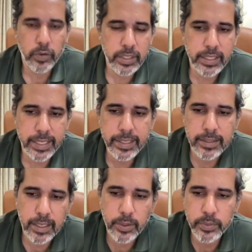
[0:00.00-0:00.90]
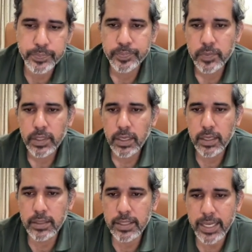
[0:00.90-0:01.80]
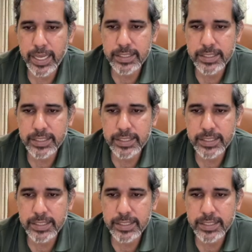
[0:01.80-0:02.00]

For Ling Lao, her